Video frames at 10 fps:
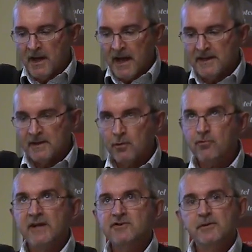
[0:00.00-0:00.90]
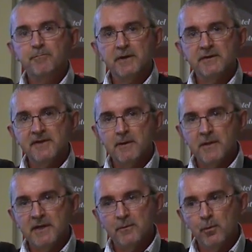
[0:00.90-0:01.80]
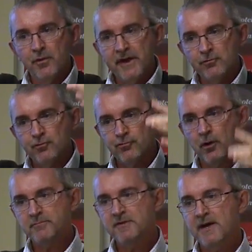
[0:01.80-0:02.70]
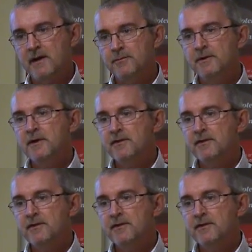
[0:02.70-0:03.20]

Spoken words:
And it gradually burns up, and it will then drop down.